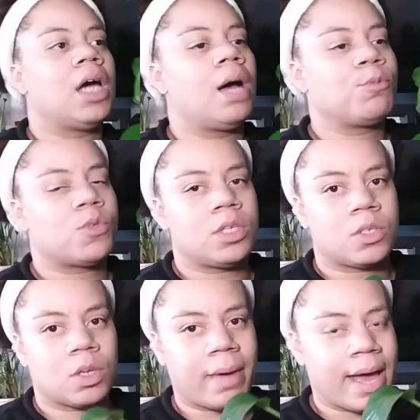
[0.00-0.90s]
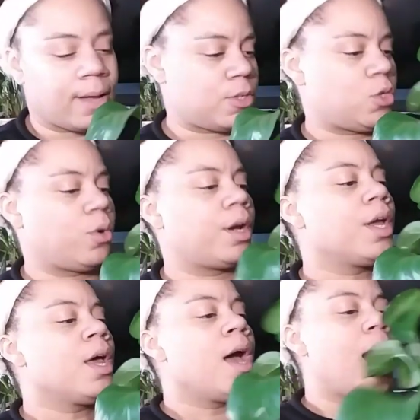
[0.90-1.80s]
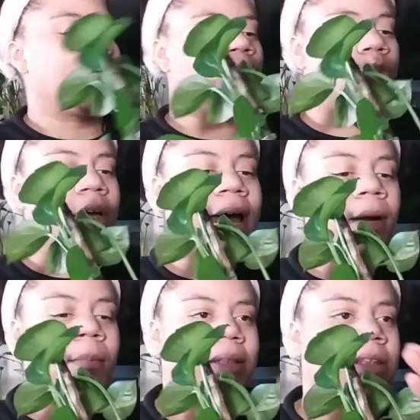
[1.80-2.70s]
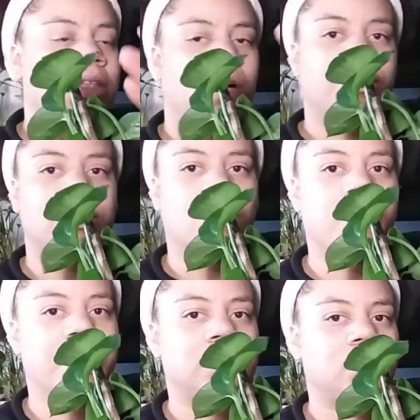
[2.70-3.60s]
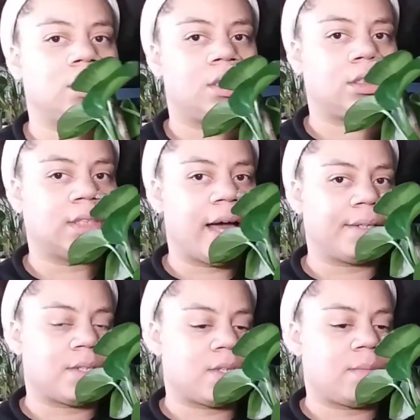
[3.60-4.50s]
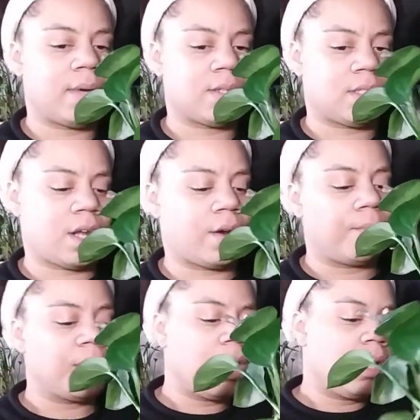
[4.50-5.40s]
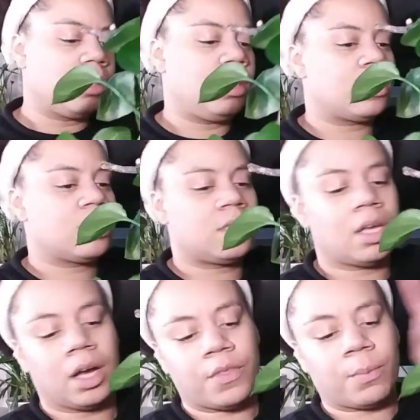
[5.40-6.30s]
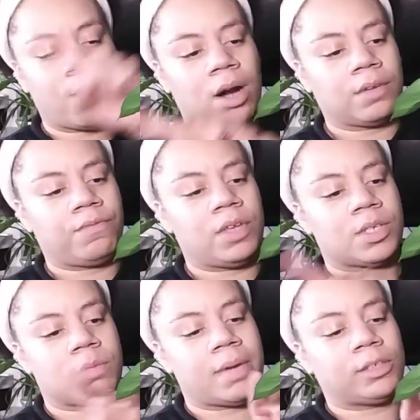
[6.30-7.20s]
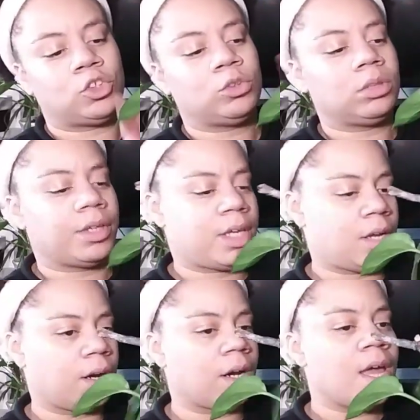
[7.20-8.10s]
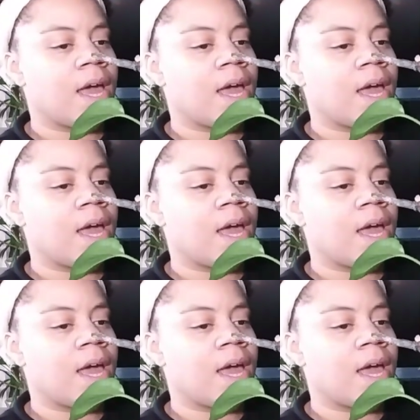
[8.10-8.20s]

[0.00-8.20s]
You've seen this on my house tour. I told you I had a Monstera. Don't pay attention to this side. This is the Monstera. This is the other part of this Mandula here.